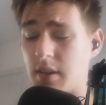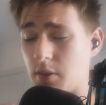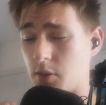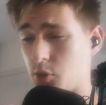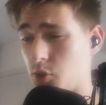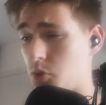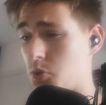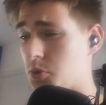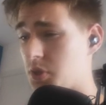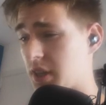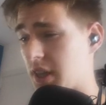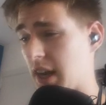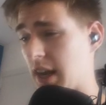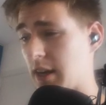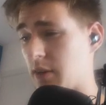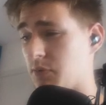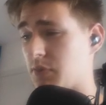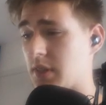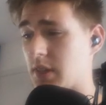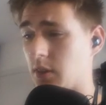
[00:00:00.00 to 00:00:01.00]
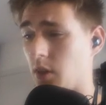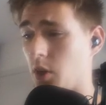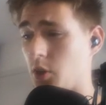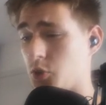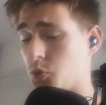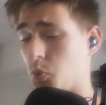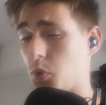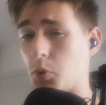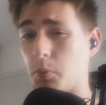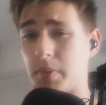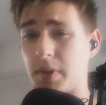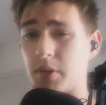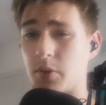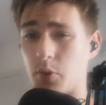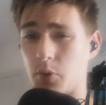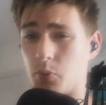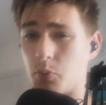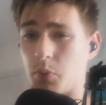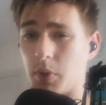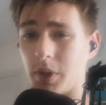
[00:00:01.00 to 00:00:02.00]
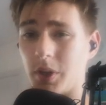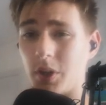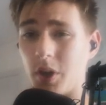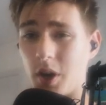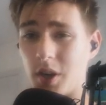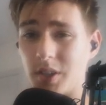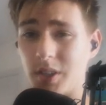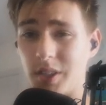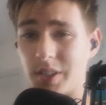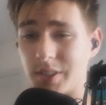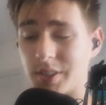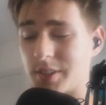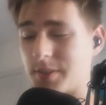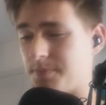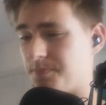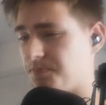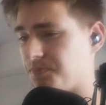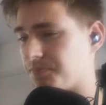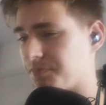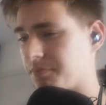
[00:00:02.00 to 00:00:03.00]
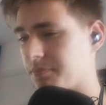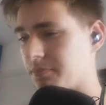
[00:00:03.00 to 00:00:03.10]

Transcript: used in NFT launch will be good regardless.